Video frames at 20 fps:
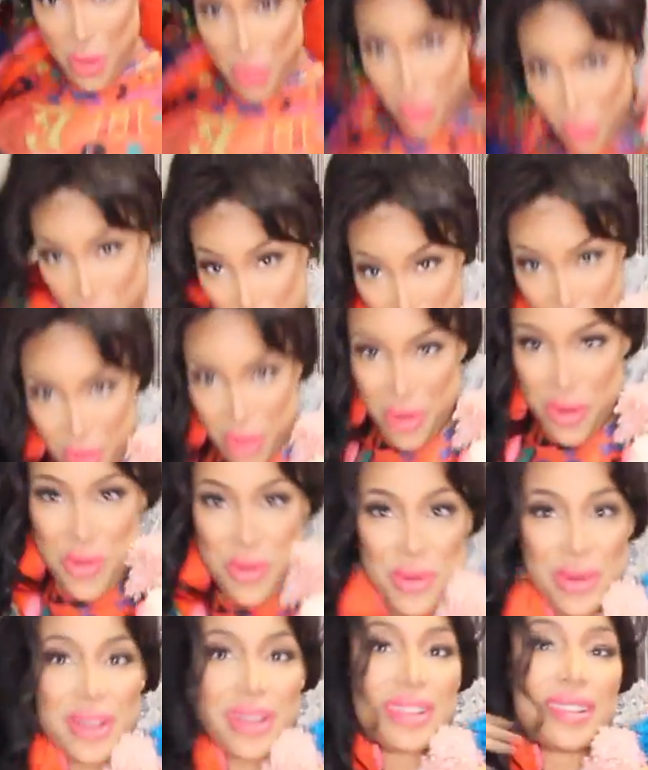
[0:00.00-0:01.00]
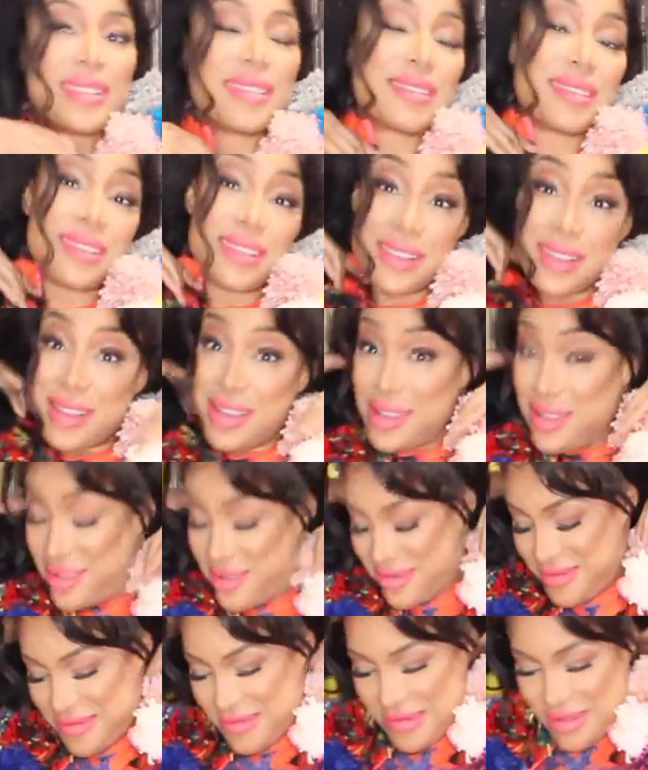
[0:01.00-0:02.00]
Woo!
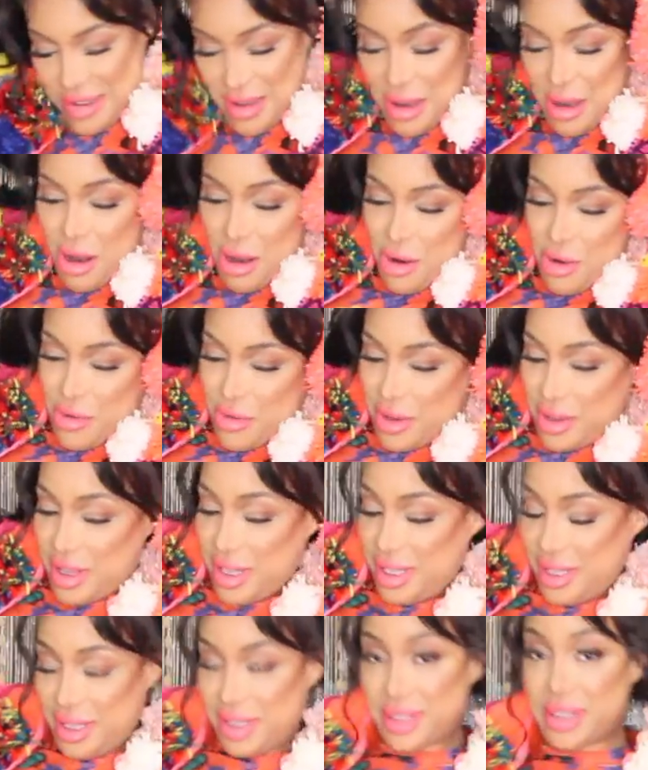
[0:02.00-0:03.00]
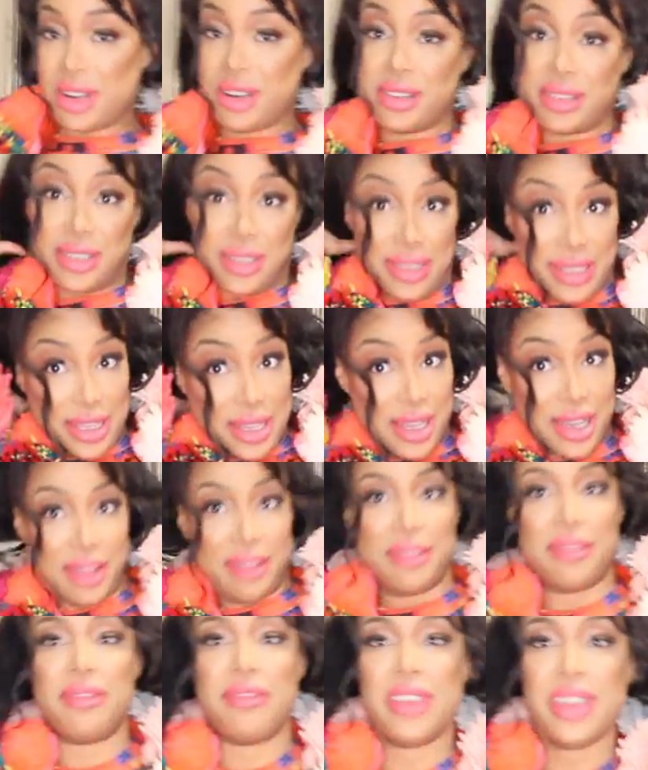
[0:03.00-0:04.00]
Oh, this has turned into a
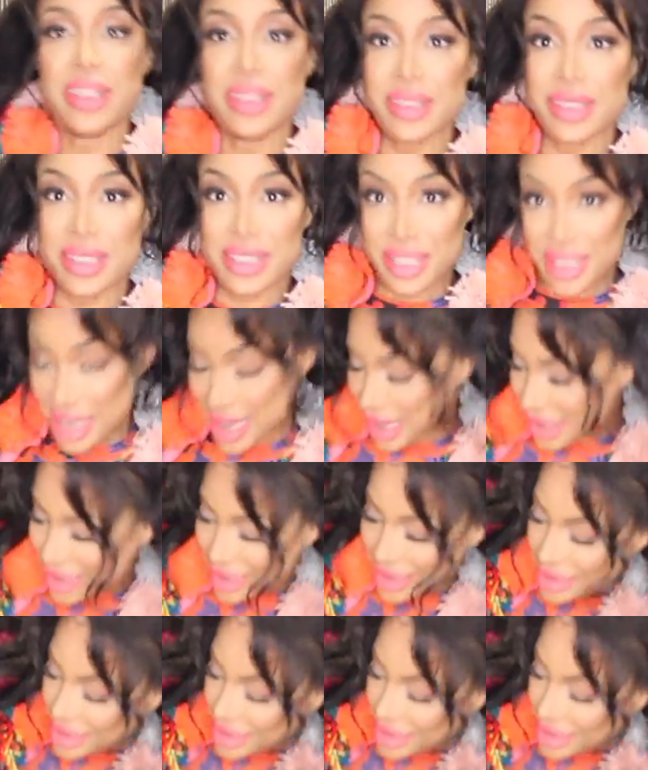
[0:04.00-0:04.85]
fitness jacket,